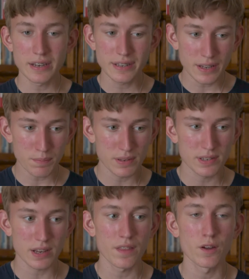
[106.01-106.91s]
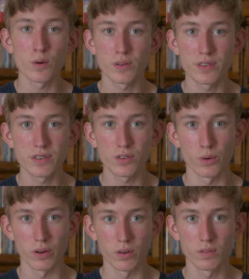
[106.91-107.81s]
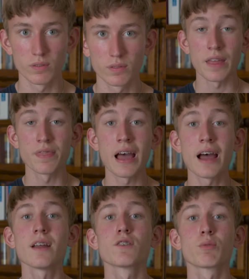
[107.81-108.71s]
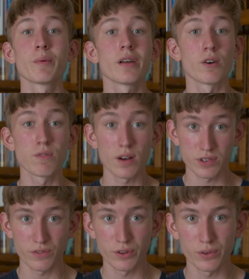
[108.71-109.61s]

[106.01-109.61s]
deep inside the Earth's soil, and that is where we get our fossil fuels.